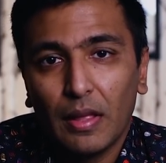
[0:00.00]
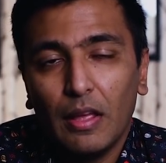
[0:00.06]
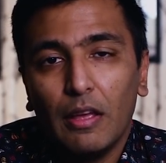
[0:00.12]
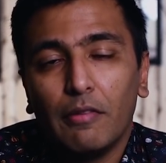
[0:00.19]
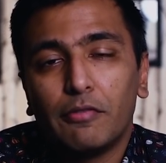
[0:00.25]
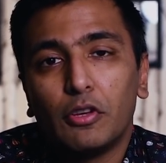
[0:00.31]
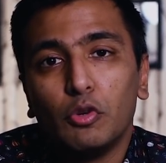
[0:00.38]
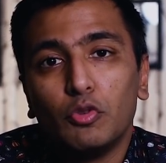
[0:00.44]

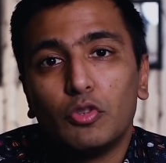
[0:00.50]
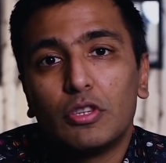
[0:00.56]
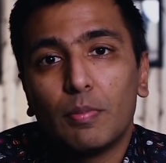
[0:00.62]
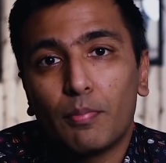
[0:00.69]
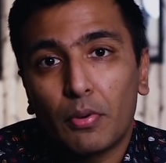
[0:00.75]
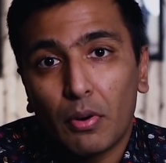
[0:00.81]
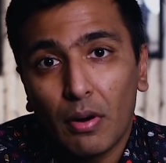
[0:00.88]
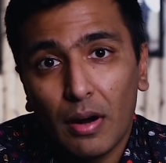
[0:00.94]
If you
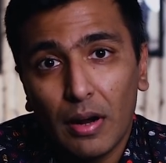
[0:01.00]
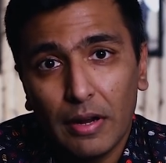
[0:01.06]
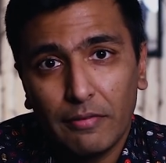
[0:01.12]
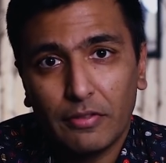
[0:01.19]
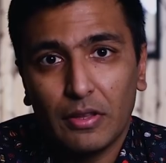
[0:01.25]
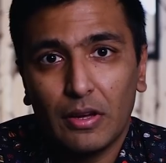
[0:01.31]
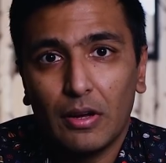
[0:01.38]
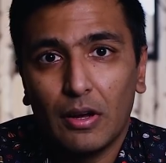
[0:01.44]

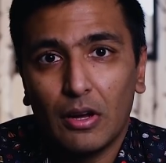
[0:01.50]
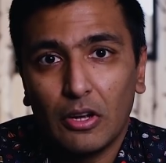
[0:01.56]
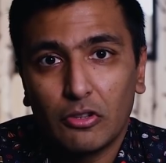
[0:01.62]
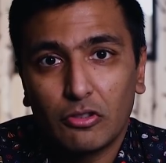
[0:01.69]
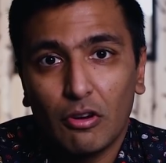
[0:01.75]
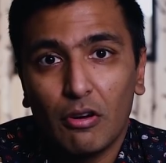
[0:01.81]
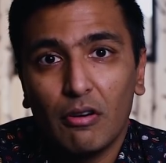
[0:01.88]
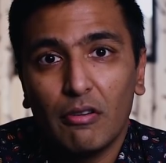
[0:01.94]
deprive the
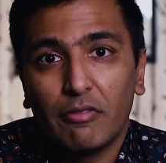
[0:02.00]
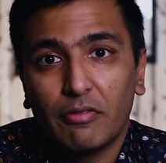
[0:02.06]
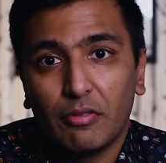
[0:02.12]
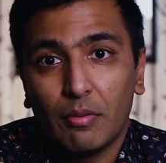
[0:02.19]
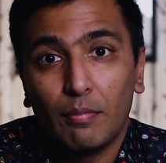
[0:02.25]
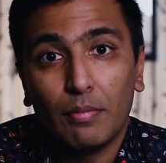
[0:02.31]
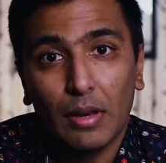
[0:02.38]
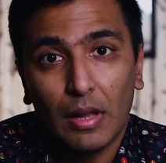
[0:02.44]
heart
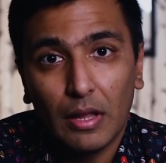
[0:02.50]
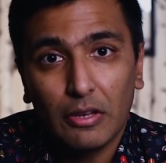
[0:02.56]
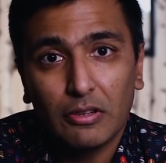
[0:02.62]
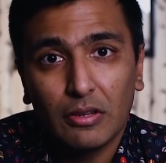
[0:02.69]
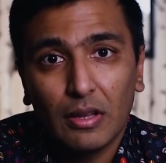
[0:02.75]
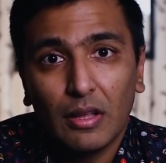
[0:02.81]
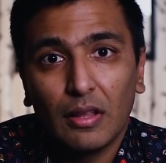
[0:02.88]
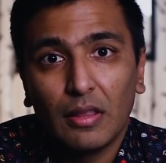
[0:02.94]
of
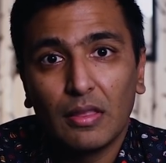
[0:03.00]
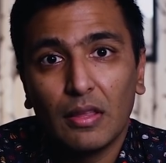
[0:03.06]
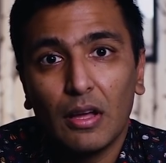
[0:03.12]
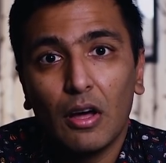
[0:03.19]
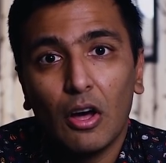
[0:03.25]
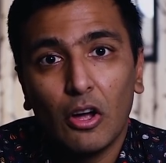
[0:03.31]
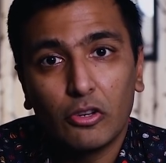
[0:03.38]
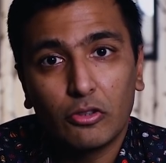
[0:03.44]
blood, the
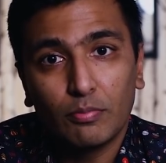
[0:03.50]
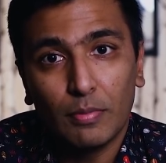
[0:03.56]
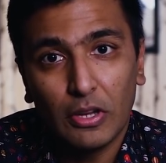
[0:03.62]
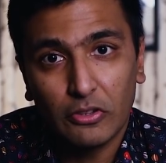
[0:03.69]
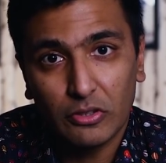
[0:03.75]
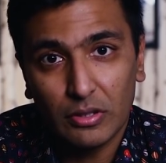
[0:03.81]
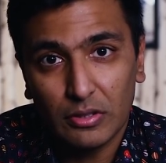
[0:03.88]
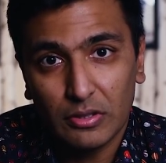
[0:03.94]
heart
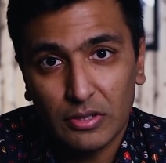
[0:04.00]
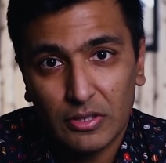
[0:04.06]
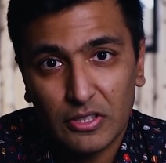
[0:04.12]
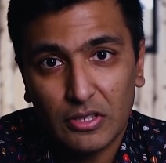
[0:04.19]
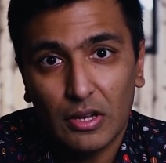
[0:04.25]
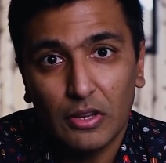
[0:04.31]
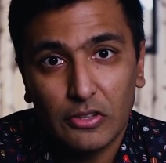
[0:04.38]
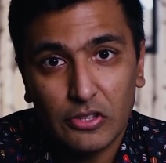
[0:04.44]
muscle
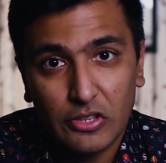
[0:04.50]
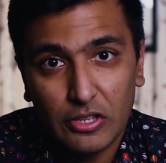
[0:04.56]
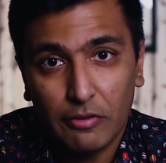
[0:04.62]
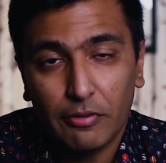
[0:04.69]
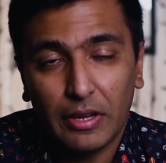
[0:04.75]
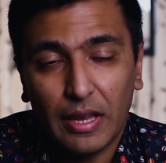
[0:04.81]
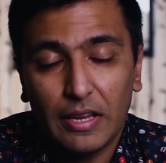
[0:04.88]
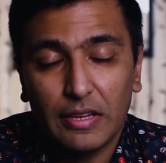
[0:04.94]
starts
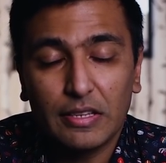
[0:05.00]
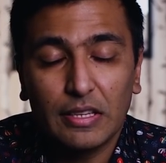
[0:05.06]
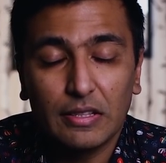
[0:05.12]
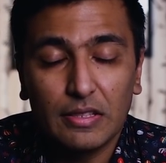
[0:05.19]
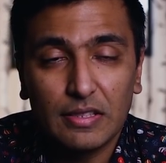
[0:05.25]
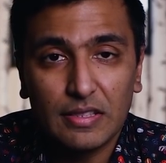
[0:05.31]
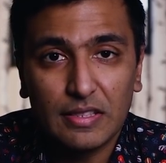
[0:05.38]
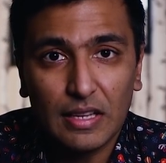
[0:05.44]

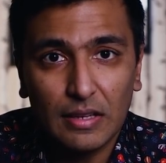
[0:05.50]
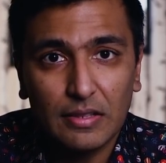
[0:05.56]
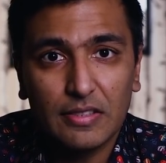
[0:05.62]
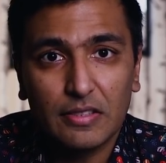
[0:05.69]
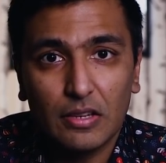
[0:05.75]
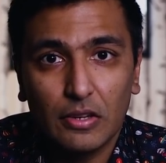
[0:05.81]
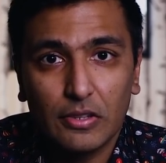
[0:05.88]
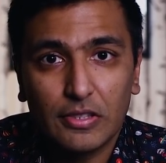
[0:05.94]
suffocating, the
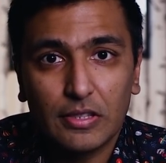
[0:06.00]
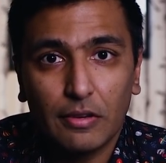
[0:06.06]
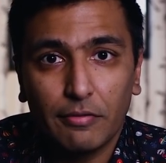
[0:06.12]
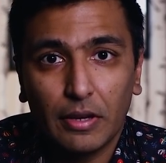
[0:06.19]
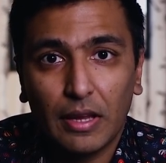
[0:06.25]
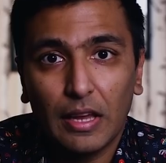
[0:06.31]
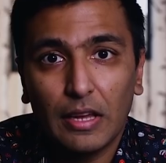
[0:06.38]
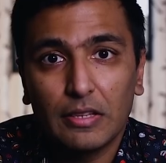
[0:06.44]
cells start
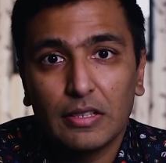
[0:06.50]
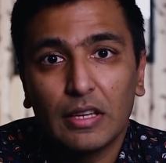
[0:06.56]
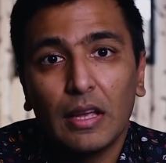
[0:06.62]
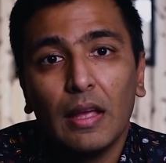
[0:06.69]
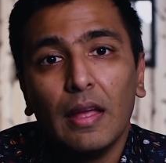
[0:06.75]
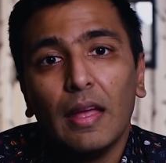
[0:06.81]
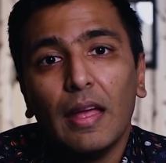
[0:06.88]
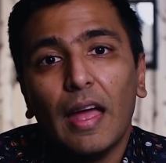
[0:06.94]

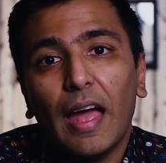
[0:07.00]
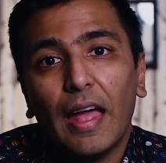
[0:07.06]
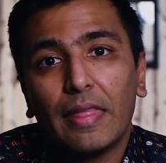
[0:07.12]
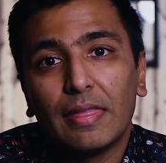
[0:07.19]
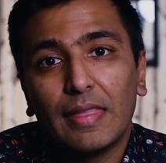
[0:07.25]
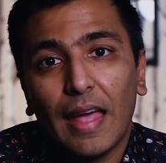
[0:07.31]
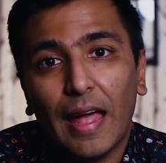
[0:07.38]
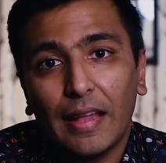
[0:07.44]
suffocating,
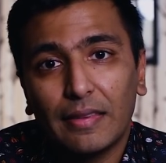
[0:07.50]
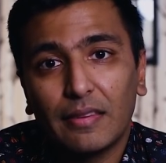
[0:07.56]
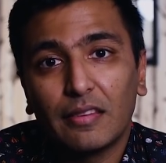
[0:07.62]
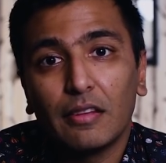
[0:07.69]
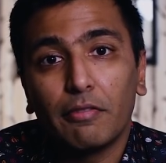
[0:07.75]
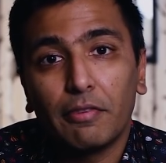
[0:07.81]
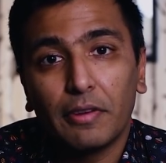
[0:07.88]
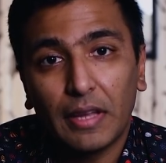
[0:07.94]
and that
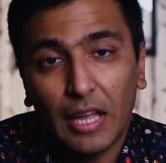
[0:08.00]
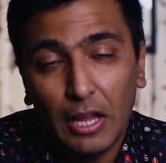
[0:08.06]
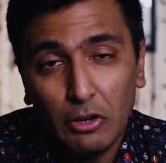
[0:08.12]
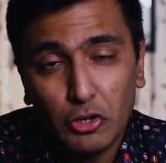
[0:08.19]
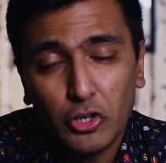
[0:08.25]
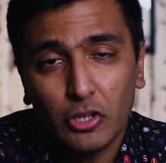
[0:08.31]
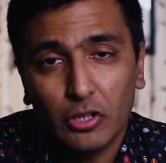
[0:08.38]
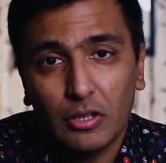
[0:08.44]

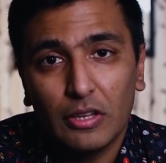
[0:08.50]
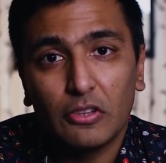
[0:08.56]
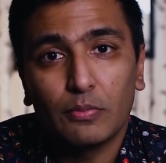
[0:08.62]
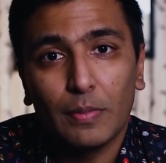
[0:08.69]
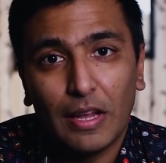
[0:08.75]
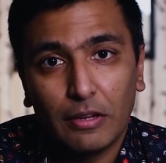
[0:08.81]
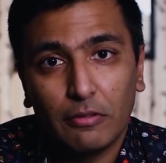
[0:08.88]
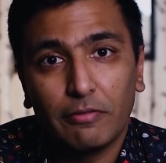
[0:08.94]
suffocation
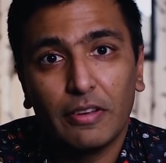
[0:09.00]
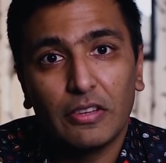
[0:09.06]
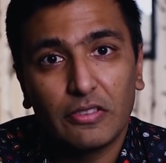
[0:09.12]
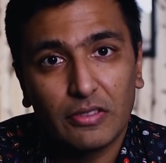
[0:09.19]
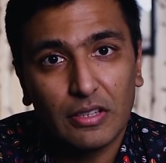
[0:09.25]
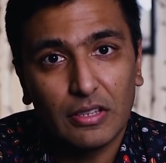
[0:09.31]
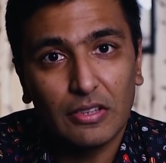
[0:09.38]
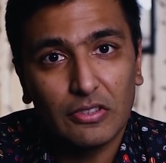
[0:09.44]
is
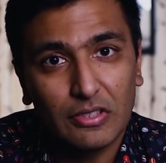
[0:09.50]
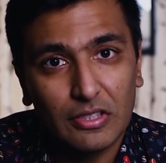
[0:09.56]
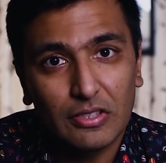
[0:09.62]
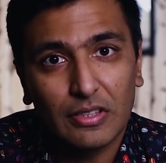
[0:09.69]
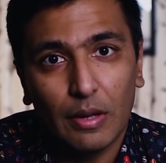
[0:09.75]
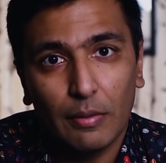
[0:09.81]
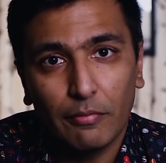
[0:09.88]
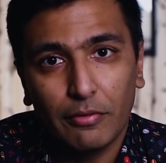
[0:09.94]
manifested as
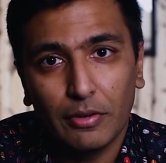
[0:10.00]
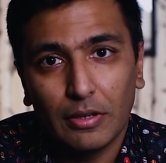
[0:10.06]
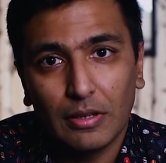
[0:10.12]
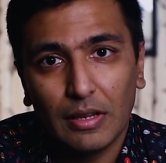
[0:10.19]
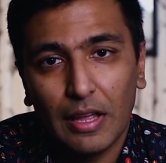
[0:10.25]
discomfort.